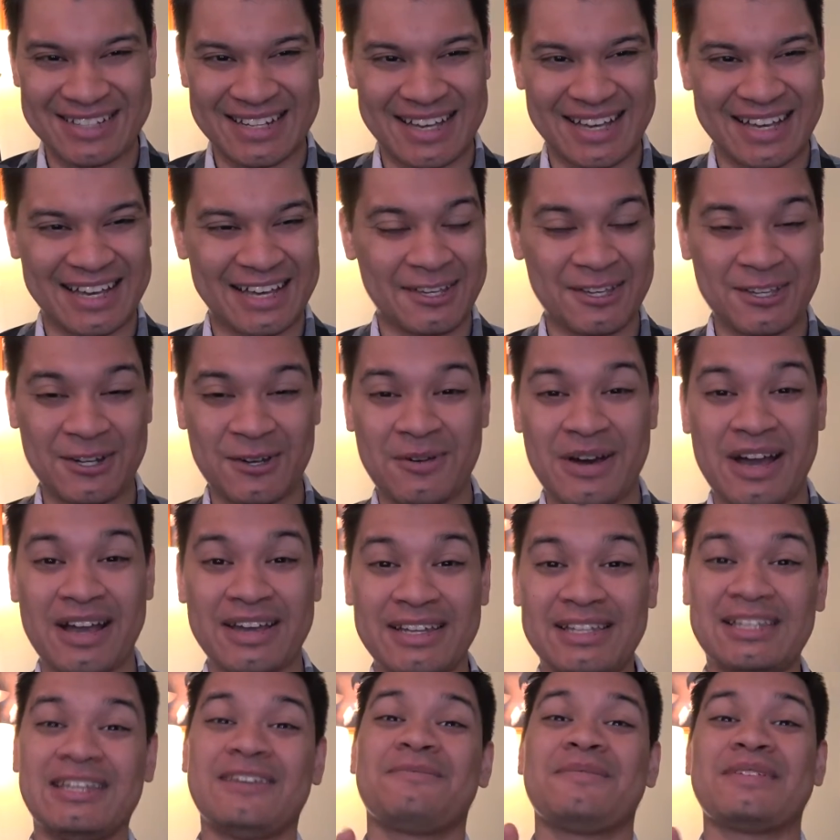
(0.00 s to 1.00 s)
Nah, you know what? I'm
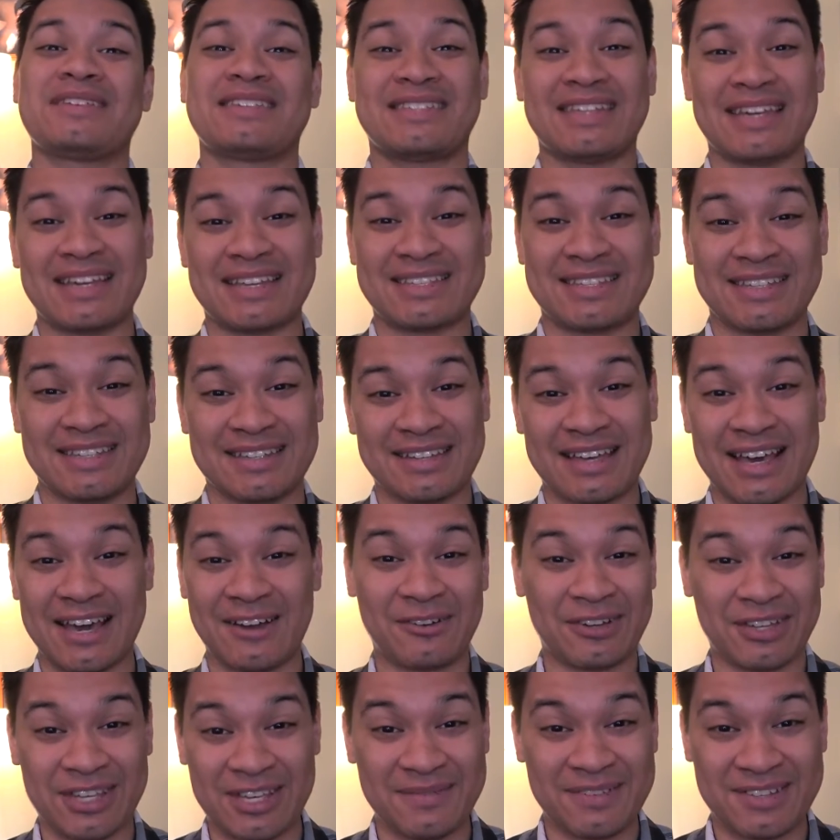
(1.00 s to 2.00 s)
going to leave mistakes in. I
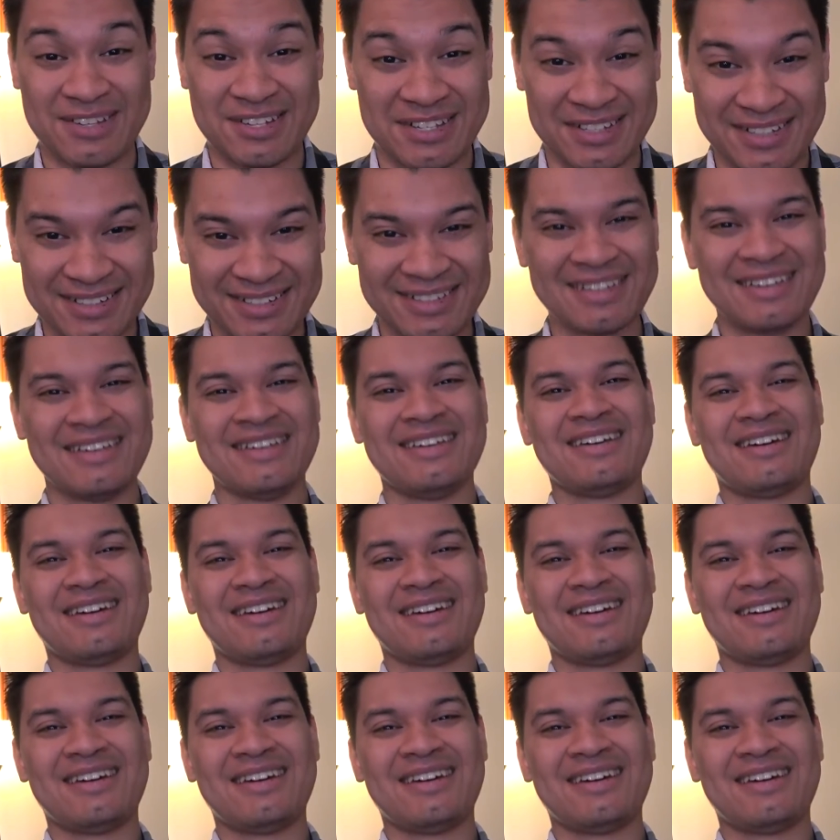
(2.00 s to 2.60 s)
don't give a shit.